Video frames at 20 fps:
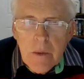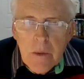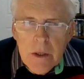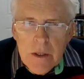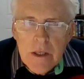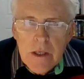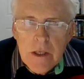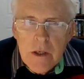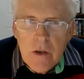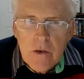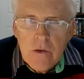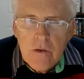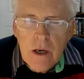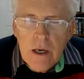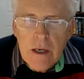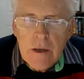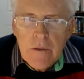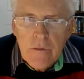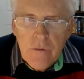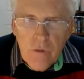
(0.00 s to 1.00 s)
whether you can
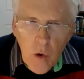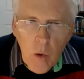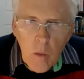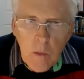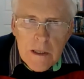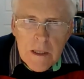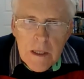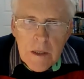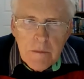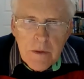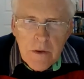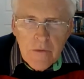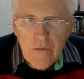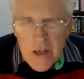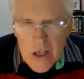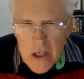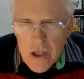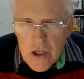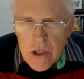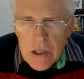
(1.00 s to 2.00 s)
write formally,
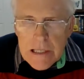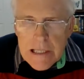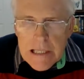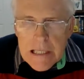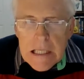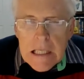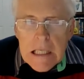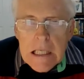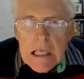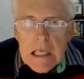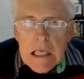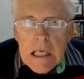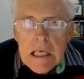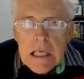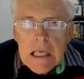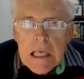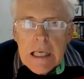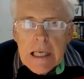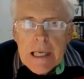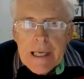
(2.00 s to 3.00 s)
professionally,
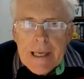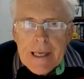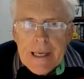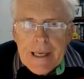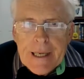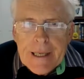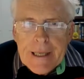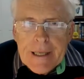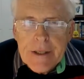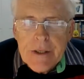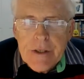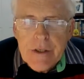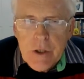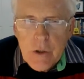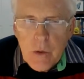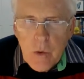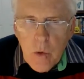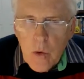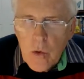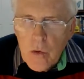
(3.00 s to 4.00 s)
and
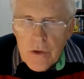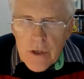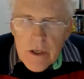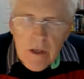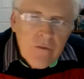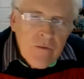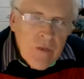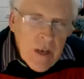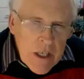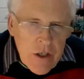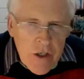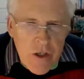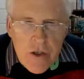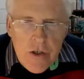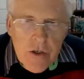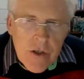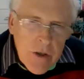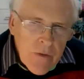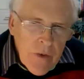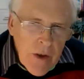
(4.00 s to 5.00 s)
do all the
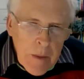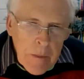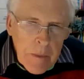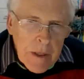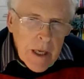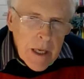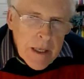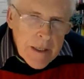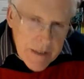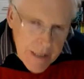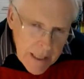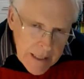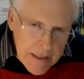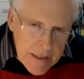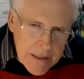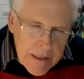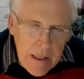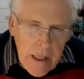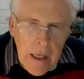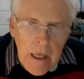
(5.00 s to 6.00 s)
conventions of APA
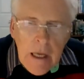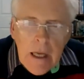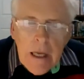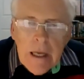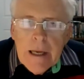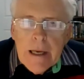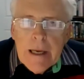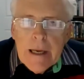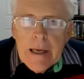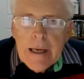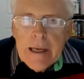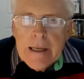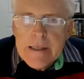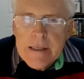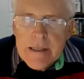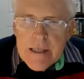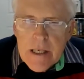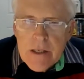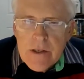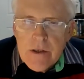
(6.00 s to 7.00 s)
6,
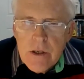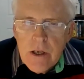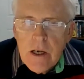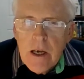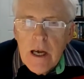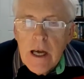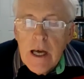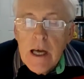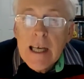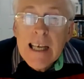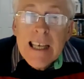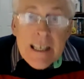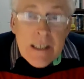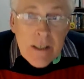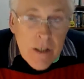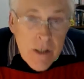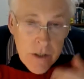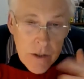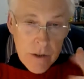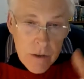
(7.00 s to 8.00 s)
etc.,
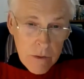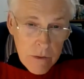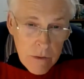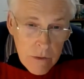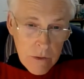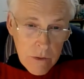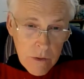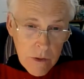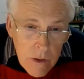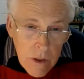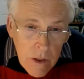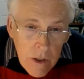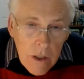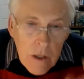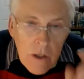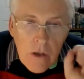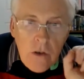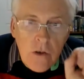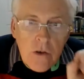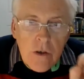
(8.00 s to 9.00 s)
and
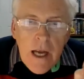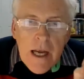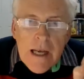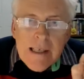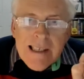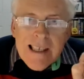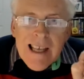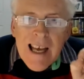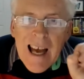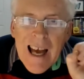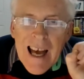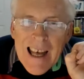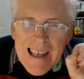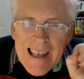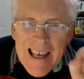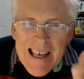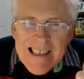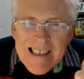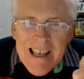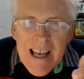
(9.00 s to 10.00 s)
create an
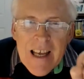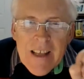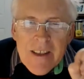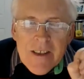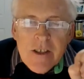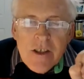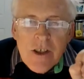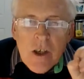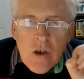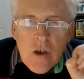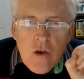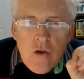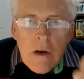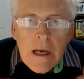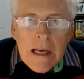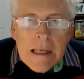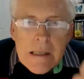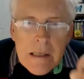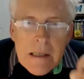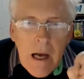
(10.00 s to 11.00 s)
essay that's a
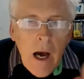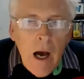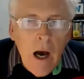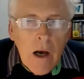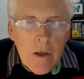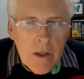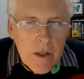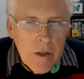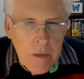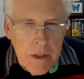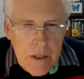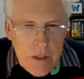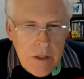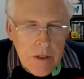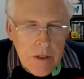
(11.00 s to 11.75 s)
great argument.